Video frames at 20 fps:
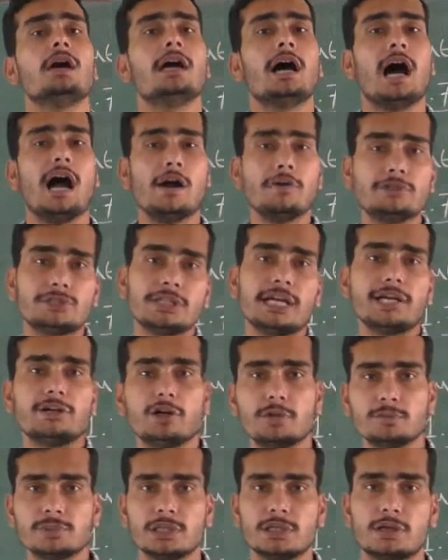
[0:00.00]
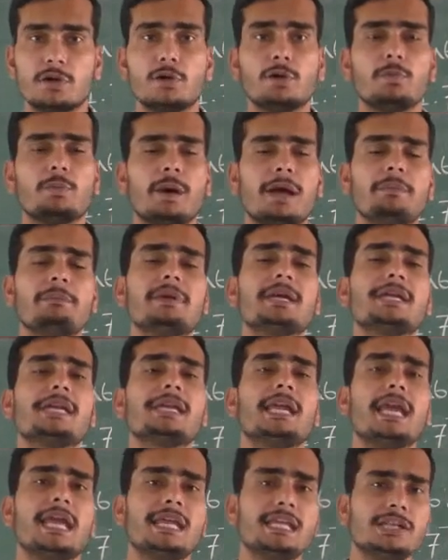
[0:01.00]
outside of the court by
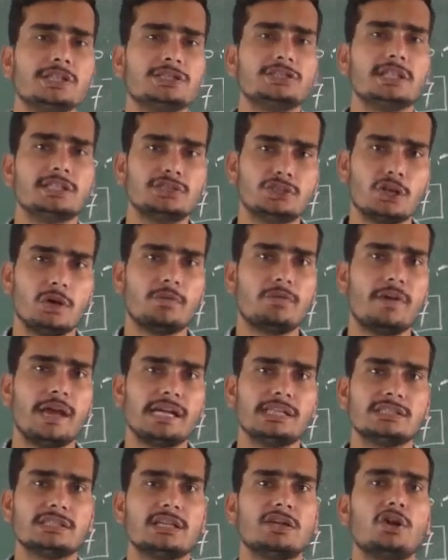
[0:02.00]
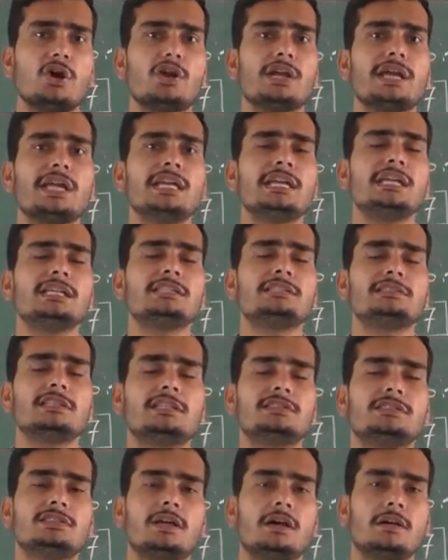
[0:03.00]
making any such of action or any
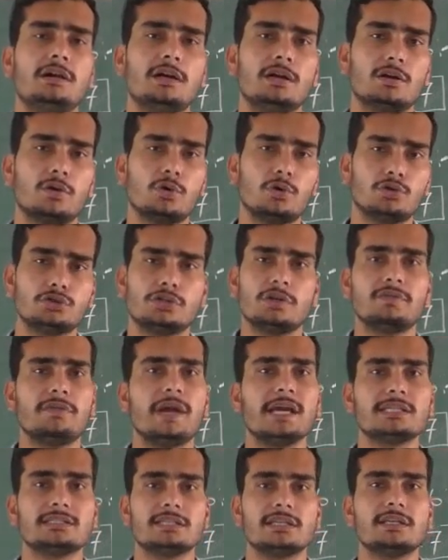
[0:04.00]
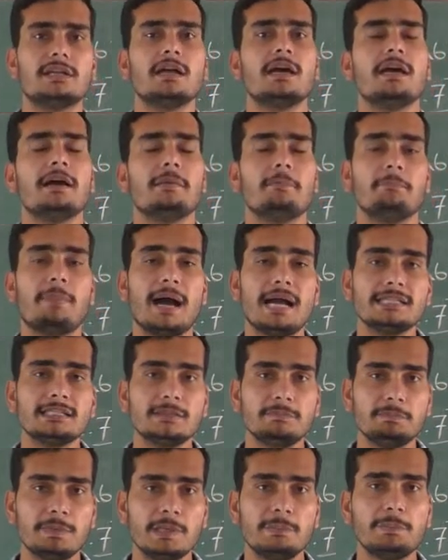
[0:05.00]
such course of action by
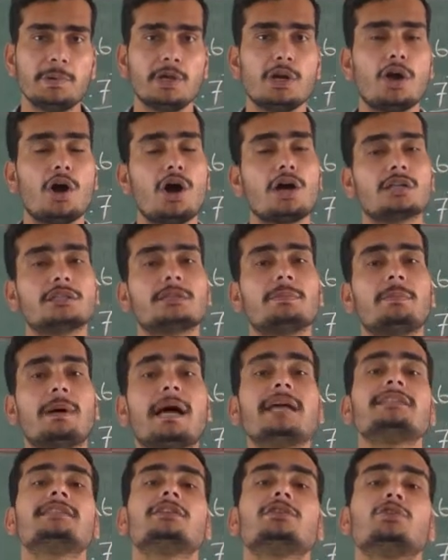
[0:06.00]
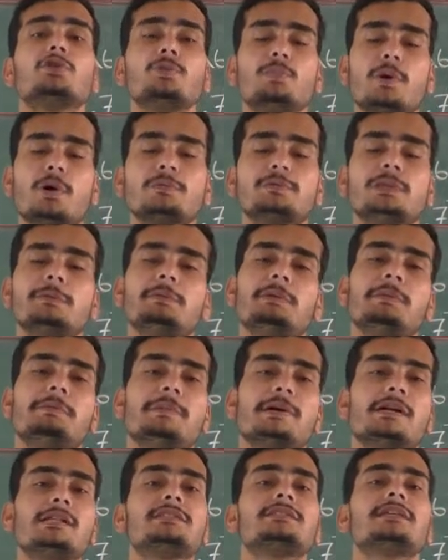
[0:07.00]
the people or by the group of the
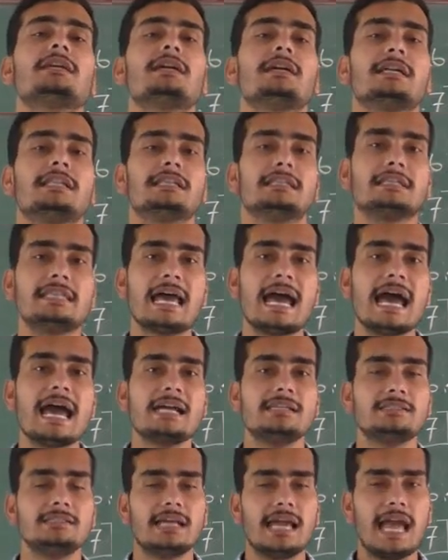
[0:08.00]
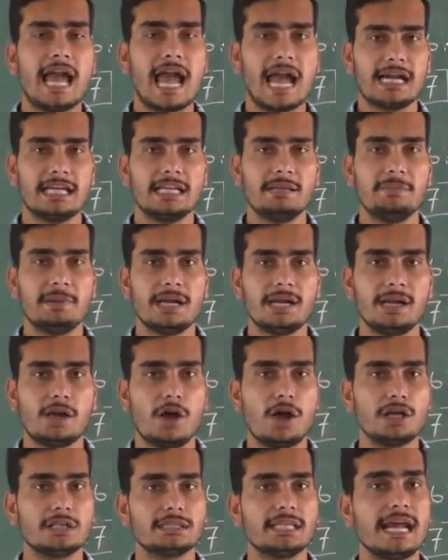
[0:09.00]
peoples, that agreement
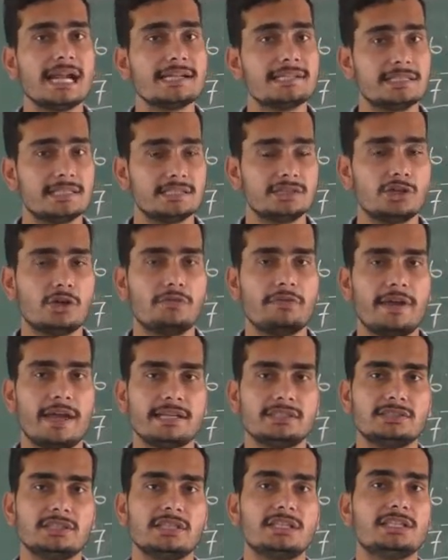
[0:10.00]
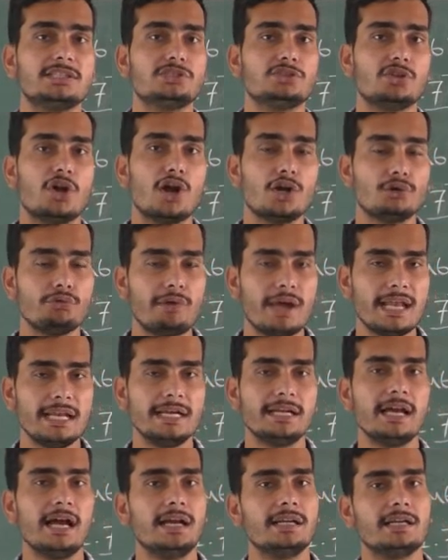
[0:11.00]
or that such of action is not
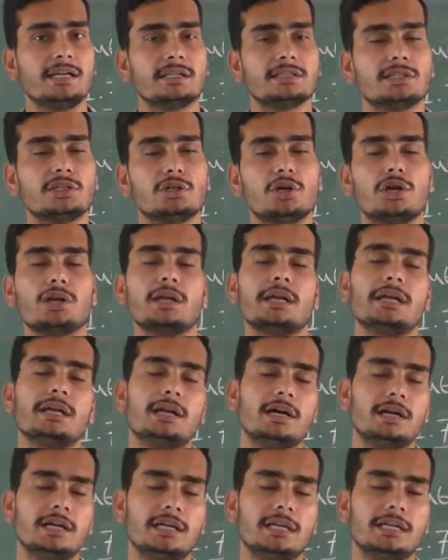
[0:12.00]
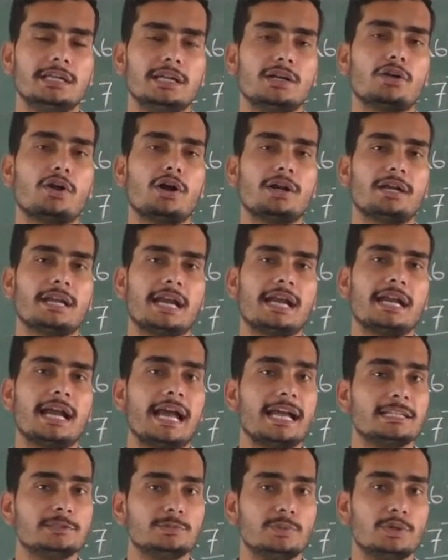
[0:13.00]
valid under your Indian Contract
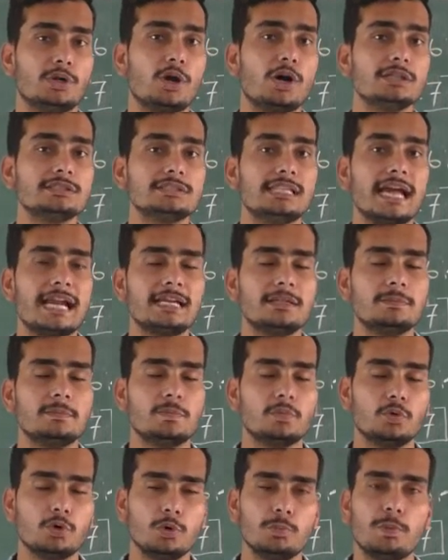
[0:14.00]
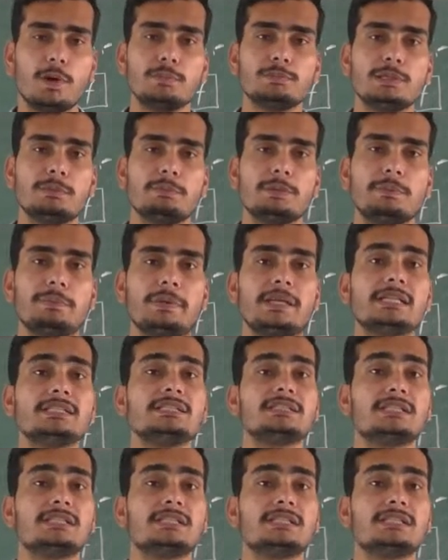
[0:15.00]
Act, because that group of the people is